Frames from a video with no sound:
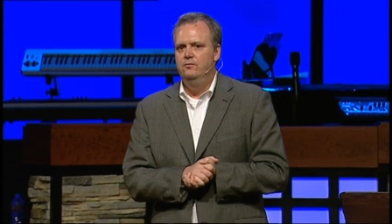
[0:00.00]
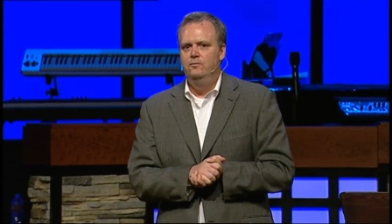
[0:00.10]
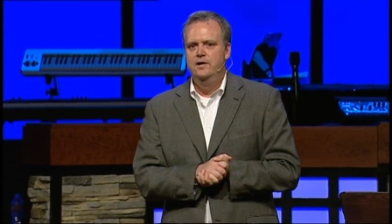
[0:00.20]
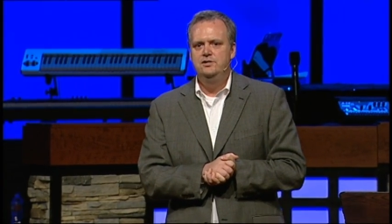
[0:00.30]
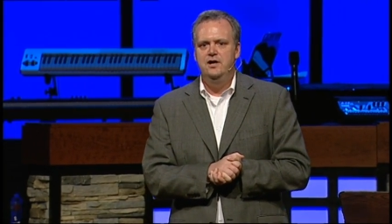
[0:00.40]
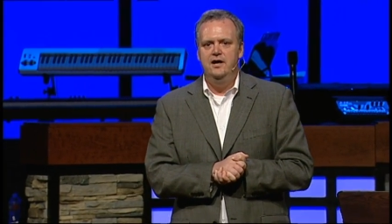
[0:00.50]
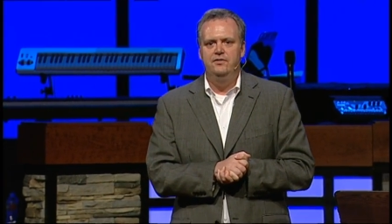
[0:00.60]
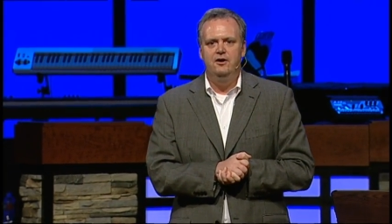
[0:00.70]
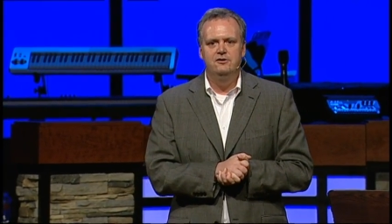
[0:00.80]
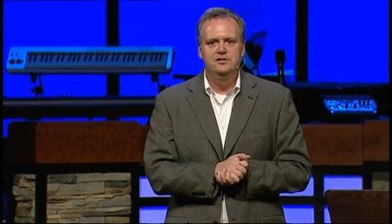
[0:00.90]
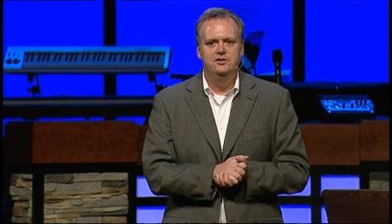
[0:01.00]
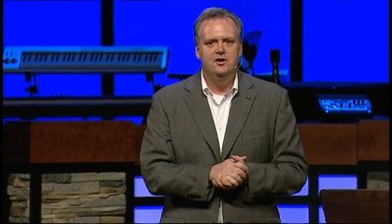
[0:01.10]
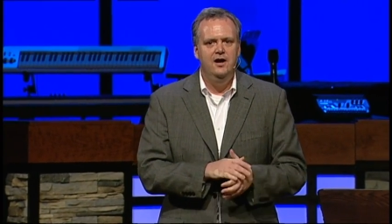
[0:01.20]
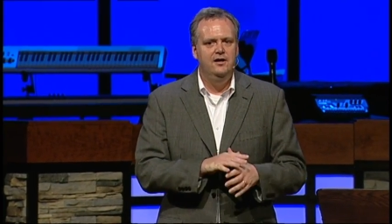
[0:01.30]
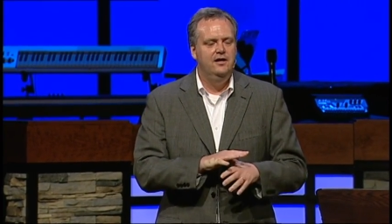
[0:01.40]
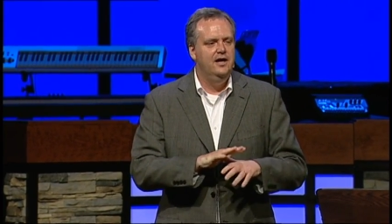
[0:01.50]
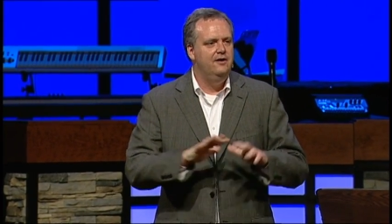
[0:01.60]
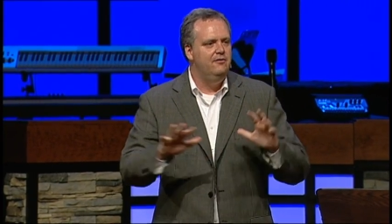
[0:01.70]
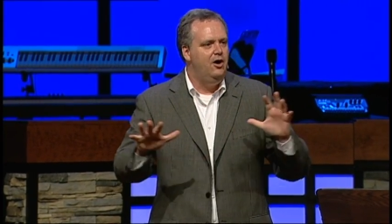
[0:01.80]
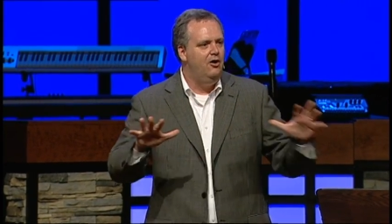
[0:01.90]
Wednesday and Thursday, trying to get
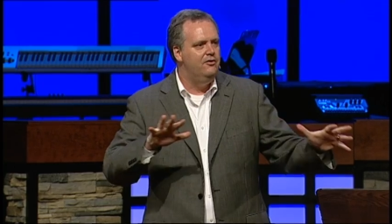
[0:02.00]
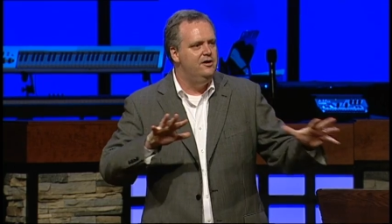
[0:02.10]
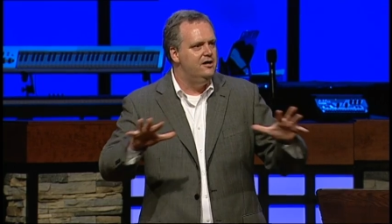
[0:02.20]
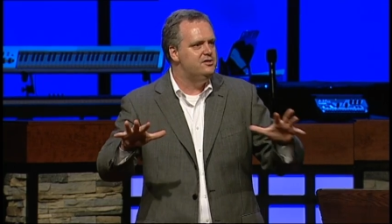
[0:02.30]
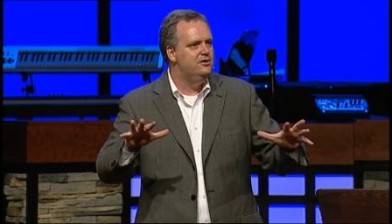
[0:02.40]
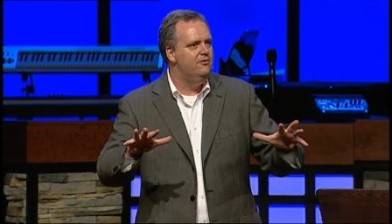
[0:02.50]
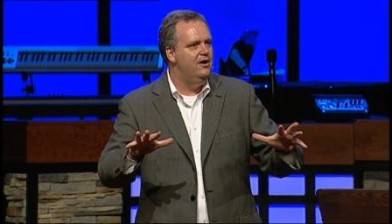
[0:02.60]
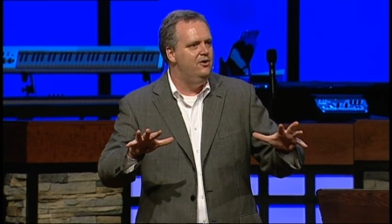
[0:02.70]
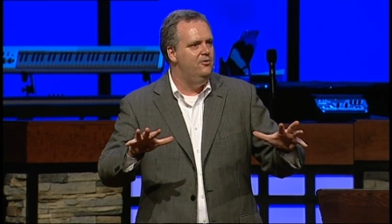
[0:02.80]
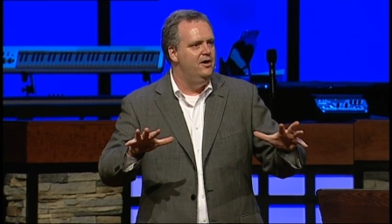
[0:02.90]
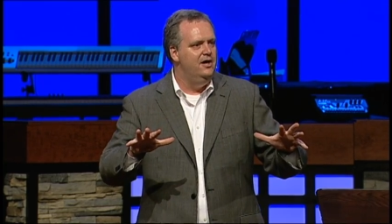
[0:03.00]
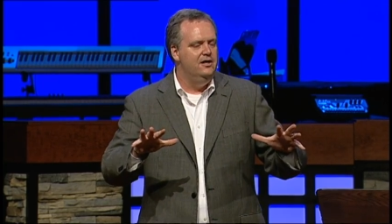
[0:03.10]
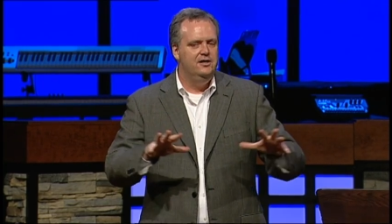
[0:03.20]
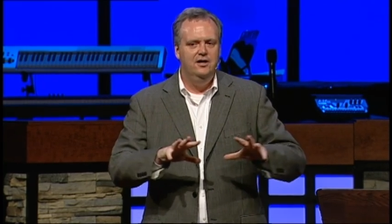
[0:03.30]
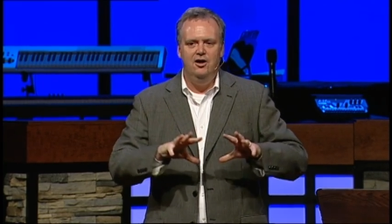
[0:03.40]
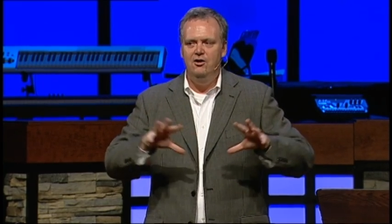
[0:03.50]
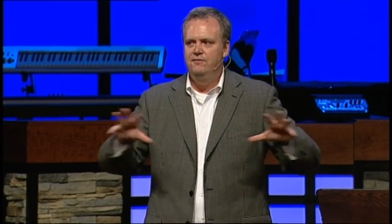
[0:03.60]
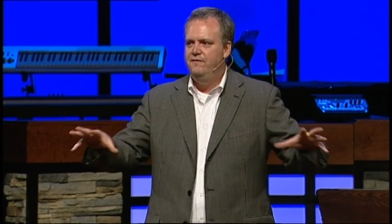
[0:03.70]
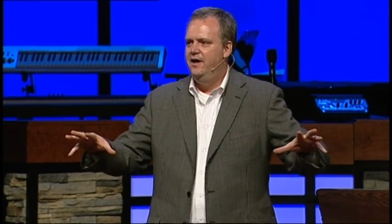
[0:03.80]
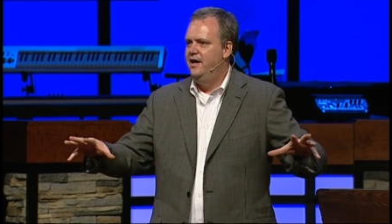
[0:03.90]
every, all the ducks in a row, to get all the
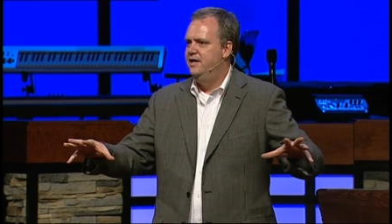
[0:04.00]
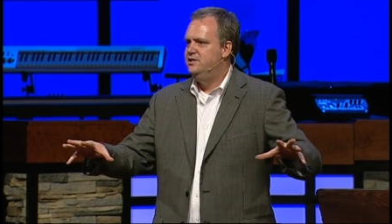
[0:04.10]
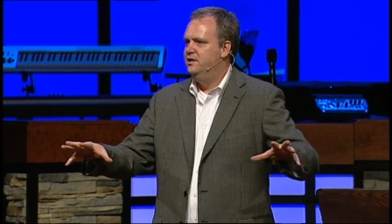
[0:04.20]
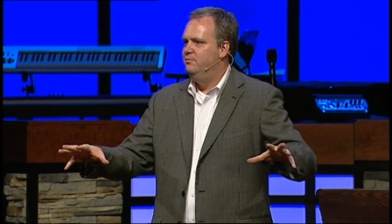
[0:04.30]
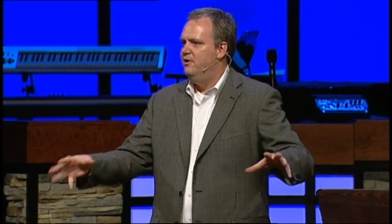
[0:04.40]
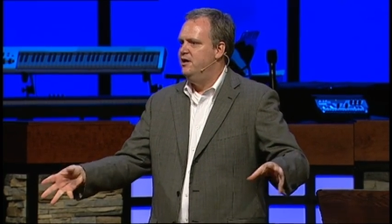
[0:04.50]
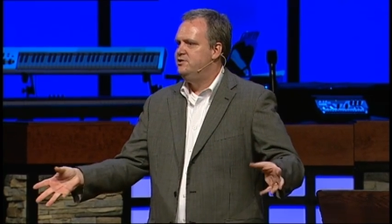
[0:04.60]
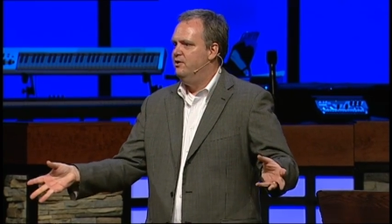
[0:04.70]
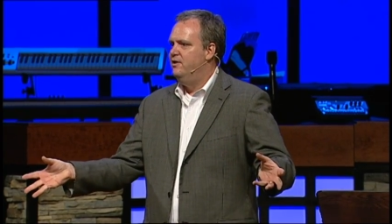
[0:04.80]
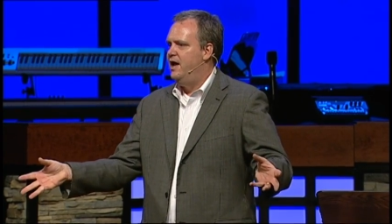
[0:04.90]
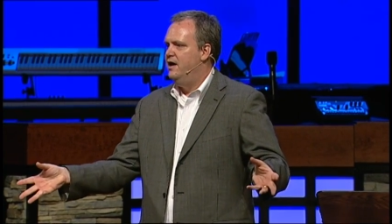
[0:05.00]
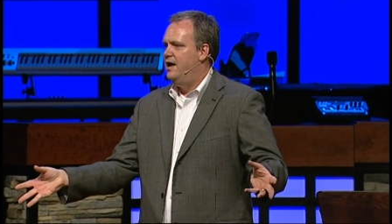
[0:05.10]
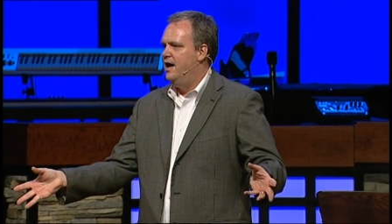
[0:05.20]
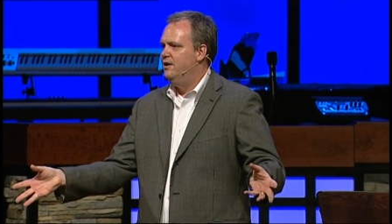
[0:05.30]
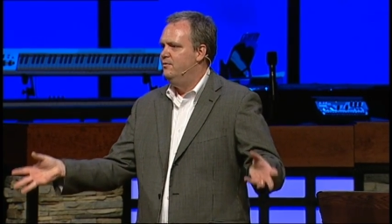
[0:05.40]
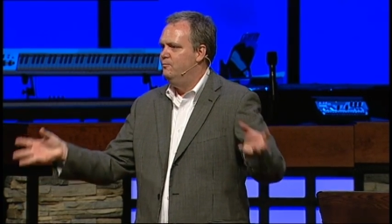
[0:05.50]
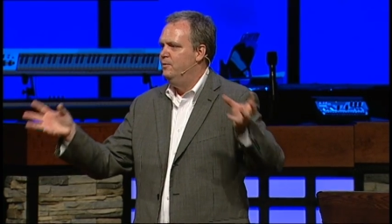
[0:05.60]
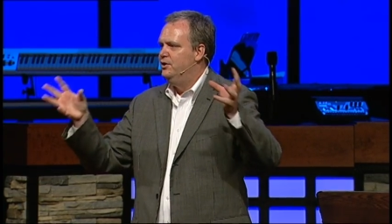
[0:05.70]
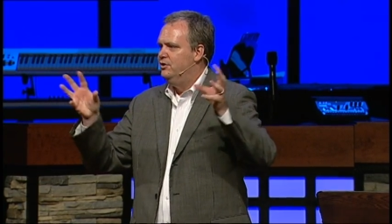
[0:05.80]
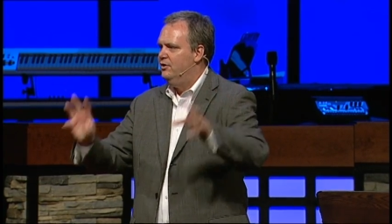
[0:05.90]
financing in place so that I, I could
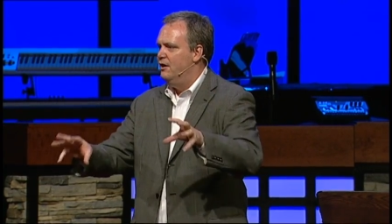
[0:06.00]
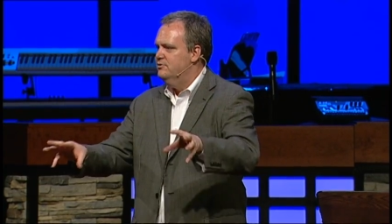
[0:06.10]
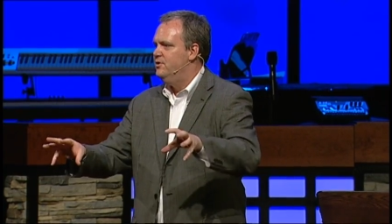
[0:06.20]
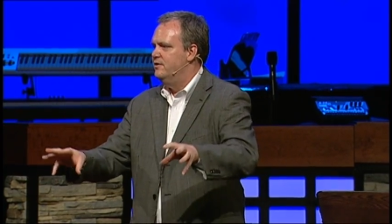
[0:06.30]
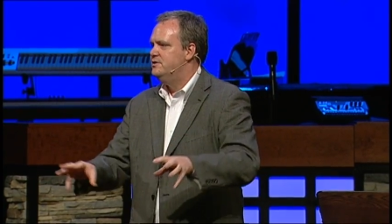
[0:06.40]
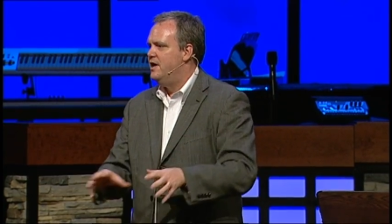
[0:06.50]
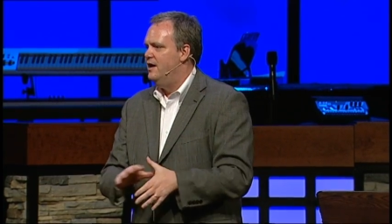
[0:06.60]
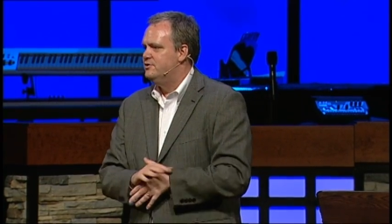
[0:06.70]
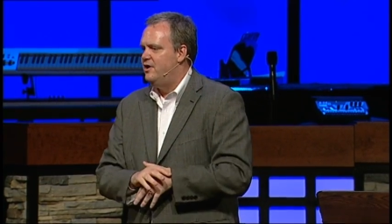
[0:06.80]
we could close on this house.